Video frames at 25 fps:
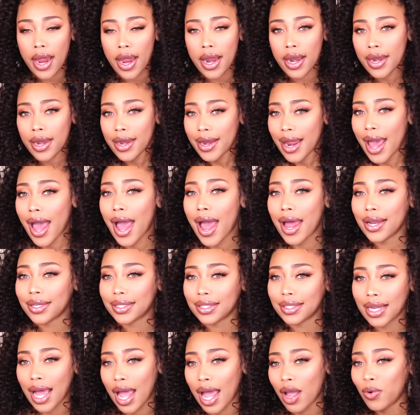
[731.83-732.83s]

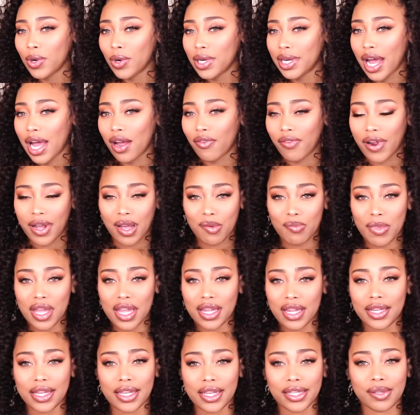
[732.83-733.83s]
I would not
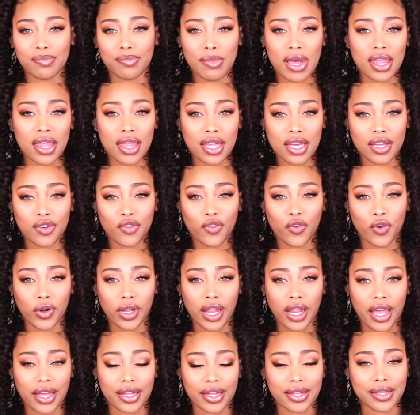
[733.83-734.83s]
recommend this method for
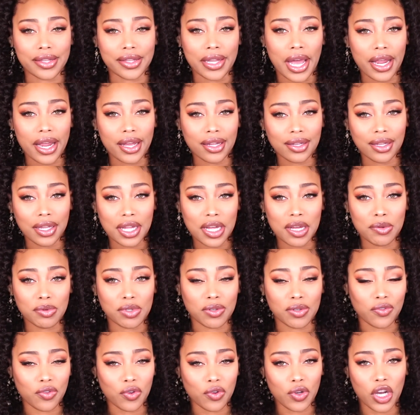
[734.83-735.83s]
like nightclubs
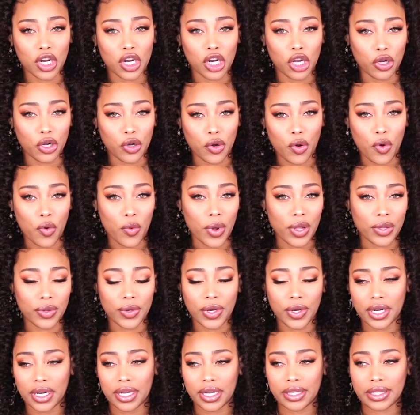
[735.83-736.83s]
if you're gonna go and you're
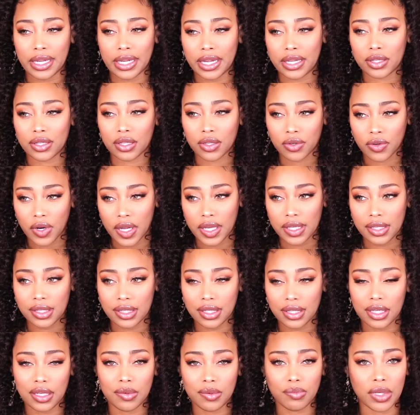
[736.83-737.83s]
gonna dance
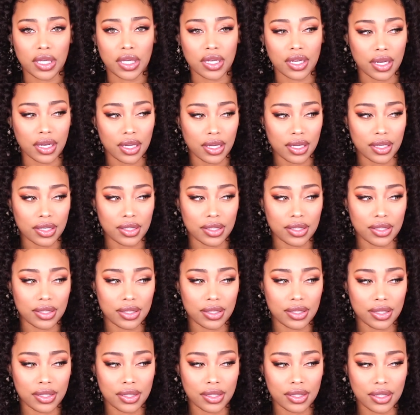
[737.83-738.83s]
crazy,
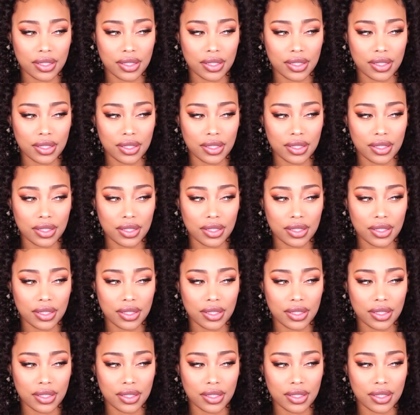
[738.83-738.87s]
because